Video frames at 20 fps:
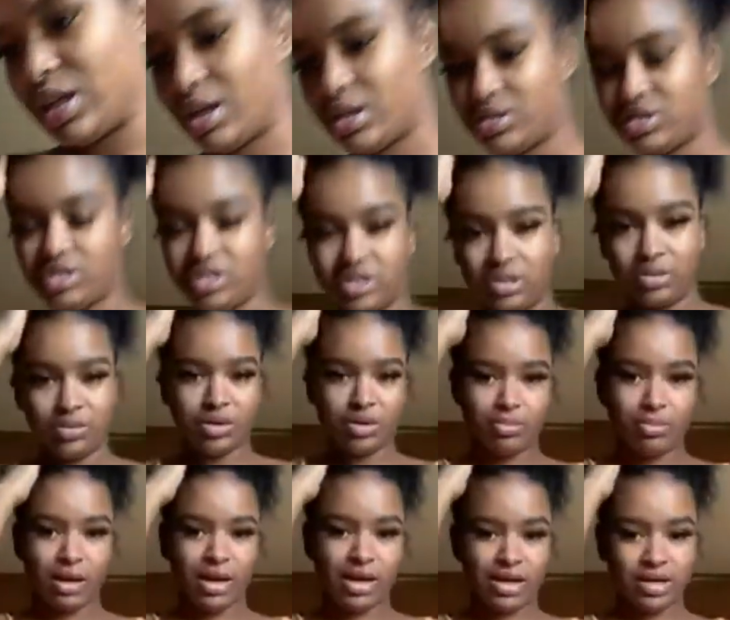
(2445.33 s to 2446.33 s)
Now I just need to
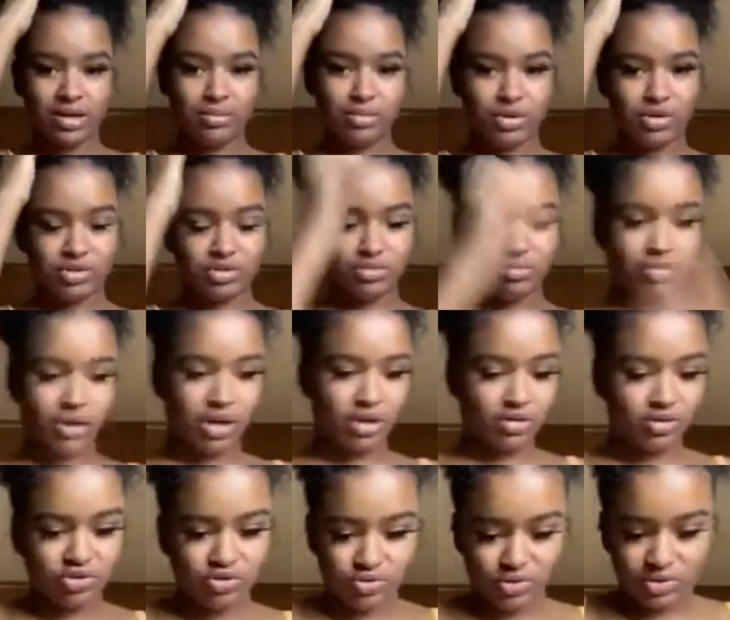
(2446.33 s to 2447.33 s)
mirror. I gotta mirror some
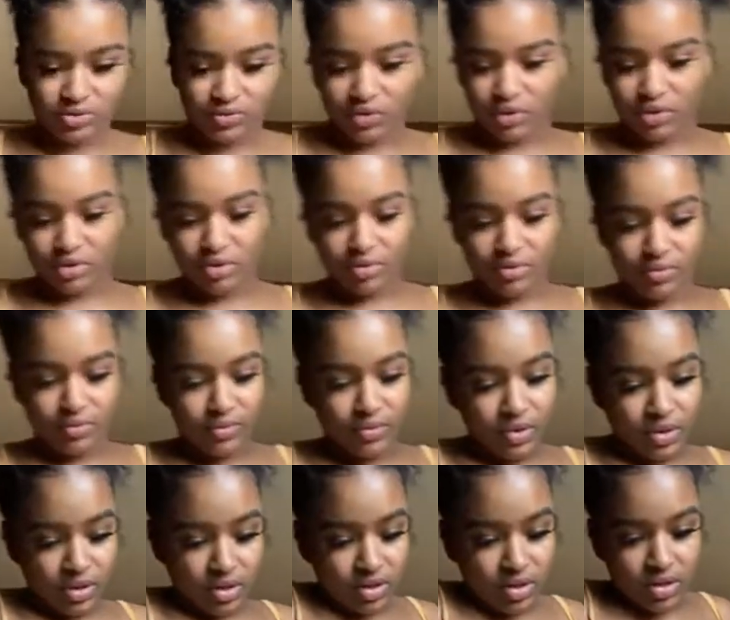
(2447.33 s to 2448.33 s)
biker shorts for her.
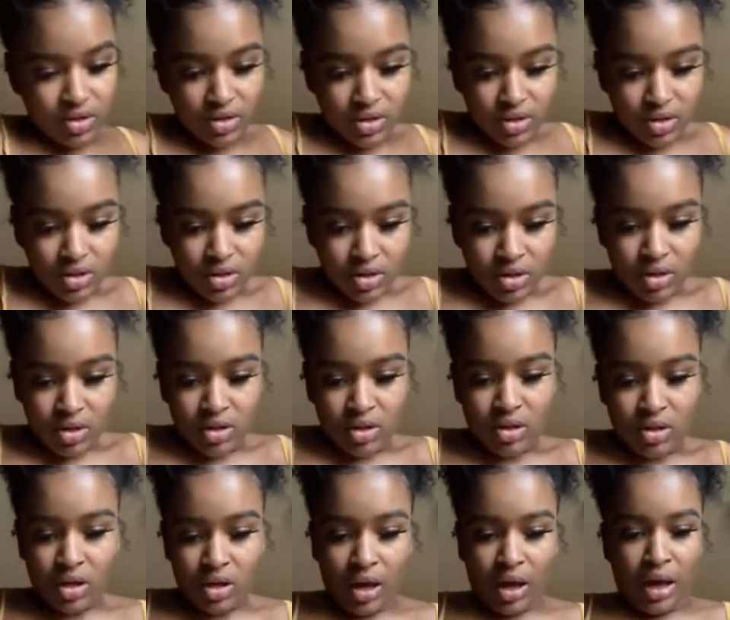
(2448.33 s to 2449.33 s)

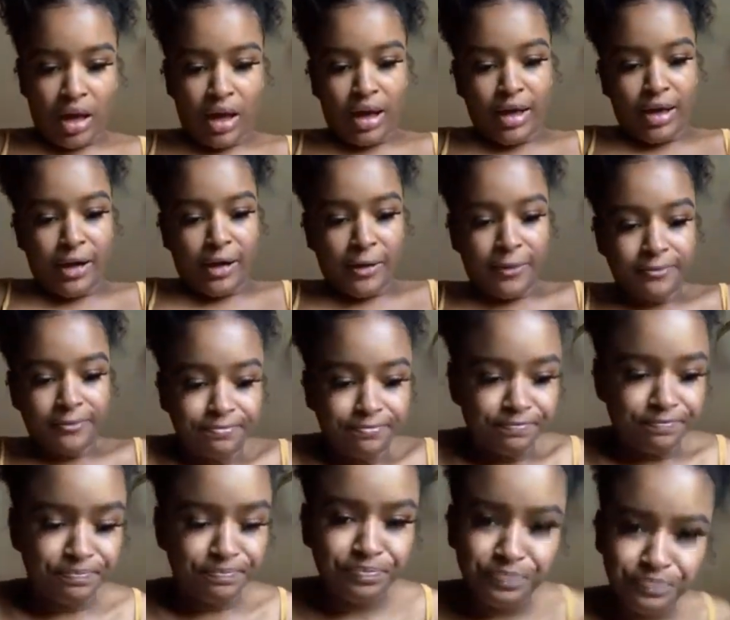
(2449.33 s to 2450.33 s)
I
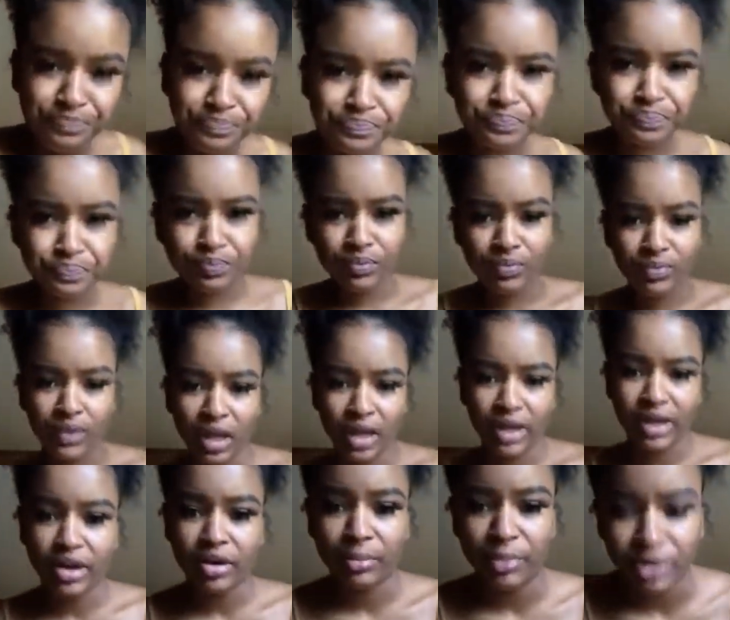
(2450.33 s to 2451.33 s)

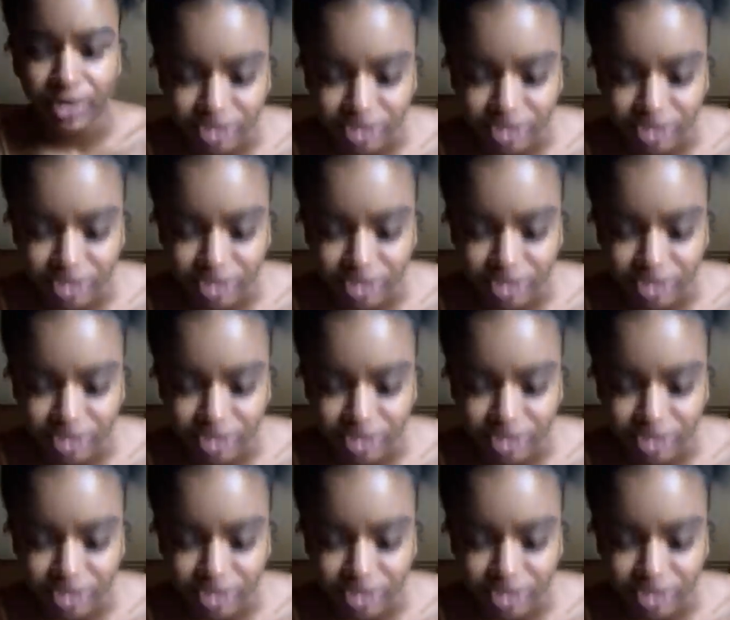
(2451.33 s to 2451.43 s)
gotta mirror